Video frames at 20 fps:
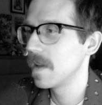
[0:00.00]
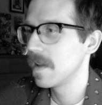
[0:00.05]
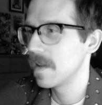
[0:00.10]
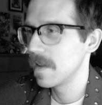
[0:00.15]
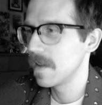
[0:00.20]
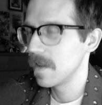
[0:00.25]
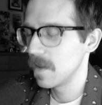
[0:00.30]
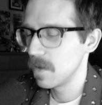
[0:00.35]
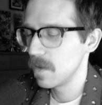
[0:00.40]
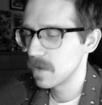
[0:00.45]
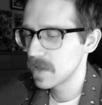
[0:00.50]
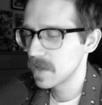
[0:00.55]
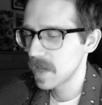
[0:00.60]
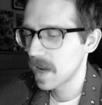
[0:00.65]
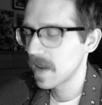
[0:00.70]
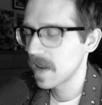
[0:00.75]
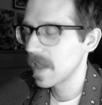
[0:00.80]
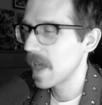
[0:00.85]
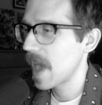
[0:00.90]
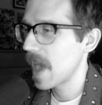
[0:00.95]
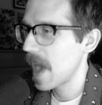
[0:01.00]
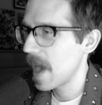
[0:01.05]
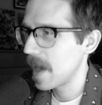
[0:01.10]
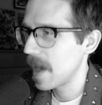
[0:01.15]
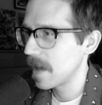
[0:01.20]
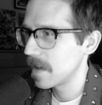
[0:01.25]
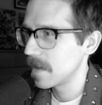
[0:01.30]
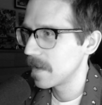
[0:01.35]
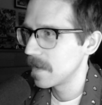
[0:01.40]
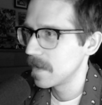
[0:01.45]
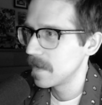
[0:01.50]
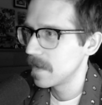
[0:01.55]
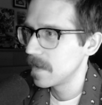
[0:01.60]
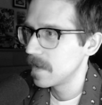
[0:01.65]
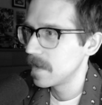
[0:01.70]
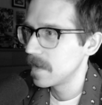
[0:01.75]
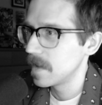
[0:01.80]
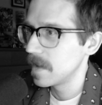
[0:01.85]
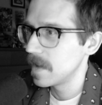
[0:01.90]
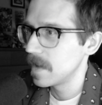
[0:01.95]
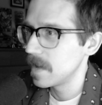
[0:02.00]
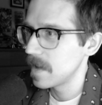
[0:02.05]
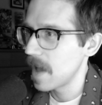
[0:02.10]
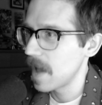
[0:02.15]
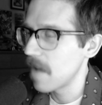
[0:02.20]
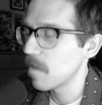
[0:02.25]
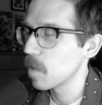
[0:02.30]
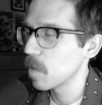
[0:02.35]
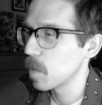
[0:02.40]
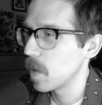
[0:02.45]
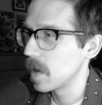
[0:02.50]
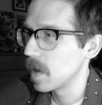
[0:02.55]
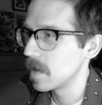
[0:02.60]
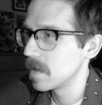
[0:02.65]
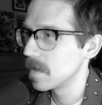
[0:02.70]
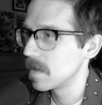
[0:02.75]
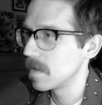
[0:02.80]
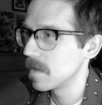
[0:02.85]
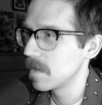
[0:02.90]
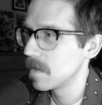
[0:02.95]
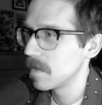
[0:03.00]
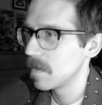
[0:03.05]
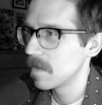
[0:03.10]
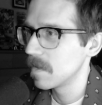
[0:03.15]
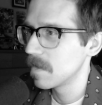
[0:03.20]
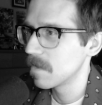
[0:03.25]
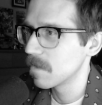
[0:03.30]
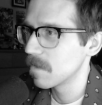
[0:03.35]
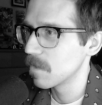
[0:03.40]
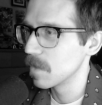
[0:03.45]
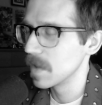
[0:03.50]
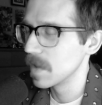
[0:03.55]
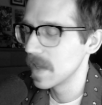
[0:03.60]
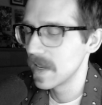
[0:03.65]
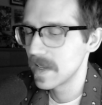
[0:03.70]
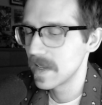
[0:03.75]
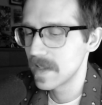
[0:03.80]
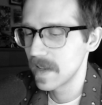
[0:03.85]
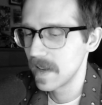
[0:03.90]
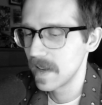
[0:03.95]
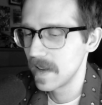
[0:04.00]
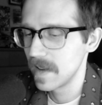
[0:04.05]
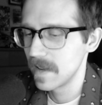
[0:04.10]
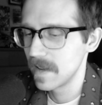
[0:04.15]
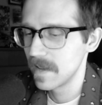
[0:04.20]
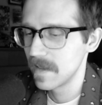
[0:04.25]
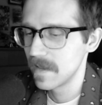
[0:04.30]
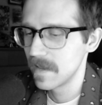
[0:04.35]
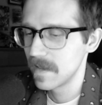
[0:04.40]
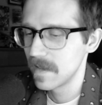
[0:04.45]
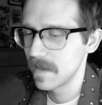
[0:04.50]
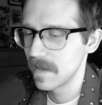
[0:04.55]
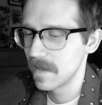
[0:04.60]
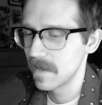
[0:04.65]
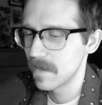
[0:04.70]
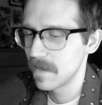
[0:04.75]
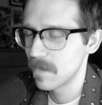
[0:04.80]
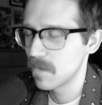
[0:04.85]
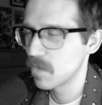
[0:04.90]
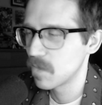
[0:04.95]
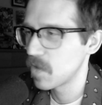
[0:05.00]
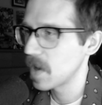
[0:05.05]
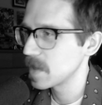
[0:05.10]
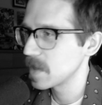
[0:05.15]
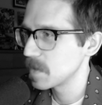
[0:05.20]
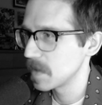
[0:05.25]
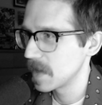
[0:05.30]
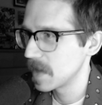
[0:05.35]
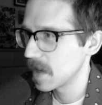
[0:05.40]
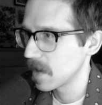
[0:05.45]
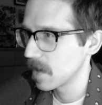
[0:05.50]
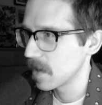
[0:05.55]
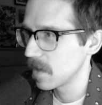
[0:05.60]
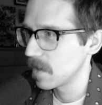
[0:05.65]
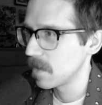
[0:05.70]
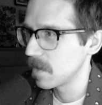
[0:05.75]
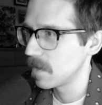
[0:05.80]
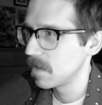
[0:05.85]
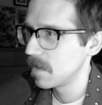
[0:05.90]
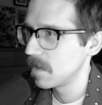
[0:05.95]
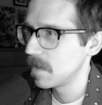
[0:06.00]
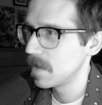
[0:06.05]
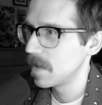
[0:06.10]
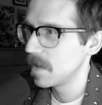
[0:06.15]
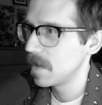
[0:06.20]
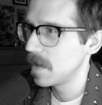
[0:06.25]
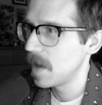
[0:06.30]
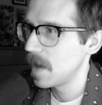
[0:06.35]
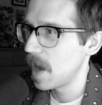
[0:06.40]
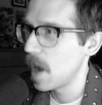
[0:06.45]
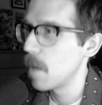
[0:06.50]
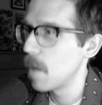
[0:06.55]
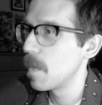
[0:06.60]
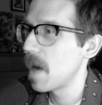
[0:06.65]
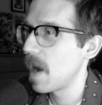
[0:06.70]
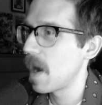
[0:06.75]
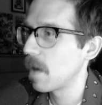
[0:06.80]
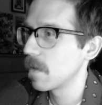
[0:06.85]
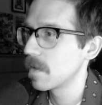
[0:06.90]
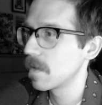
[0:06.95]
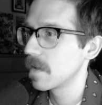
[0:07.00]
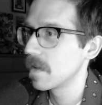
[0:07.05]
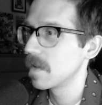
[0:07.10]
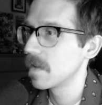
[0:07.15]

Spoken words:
you suddenly had everyone releasing press material about